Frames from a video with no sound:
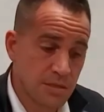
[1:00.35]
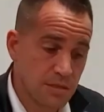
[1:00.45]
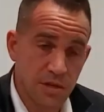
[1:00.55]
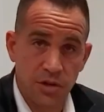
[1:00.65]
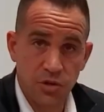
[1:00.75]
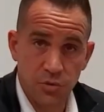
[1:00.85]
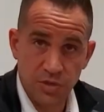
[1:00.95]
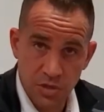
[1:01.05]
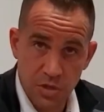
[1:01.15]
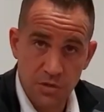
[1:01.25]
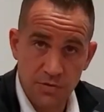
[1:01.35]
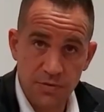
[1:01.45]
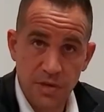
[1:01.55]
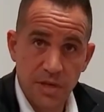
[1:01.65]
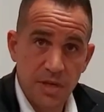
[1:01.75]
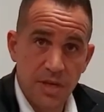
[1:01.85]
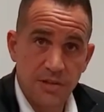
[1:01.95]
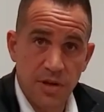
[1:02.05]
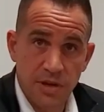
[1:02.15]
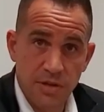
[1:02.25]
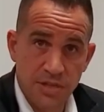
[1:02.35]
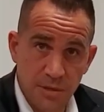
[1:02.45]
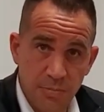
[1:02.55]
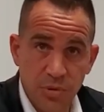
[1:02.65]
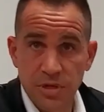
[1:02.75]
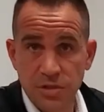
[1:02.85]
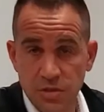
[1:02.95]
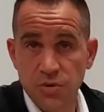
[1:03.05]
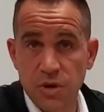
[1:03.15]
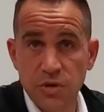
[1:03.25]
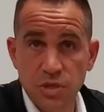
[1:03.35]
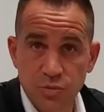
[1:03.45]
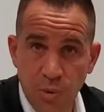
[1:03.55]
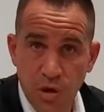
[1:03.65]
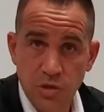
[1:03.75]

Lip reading: It's on our new Reserve. It's on our Simple, and it's also on our Spark.